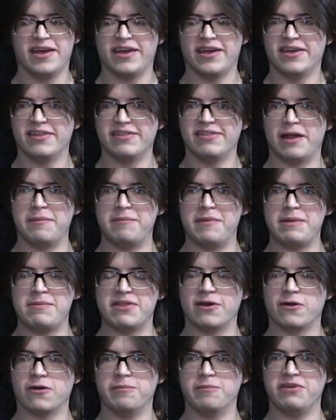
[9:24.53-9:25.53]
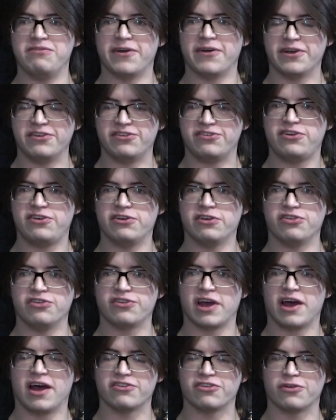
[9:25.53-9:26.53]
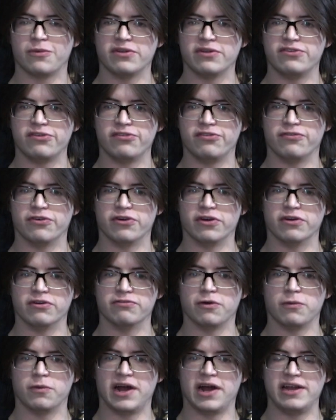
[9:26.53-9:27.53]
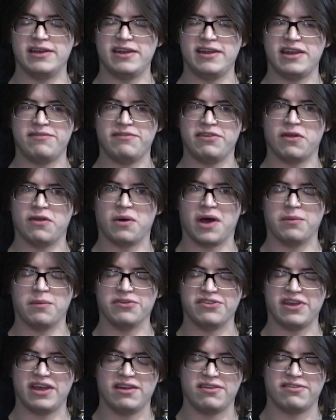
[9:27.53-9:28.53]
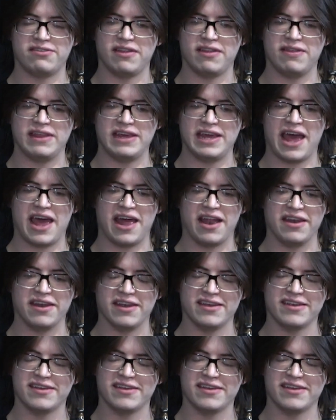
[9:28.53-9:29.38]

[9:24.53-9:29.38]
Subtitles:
that maybe there would be very serious consequences for what I did, even though I was innocent in the end.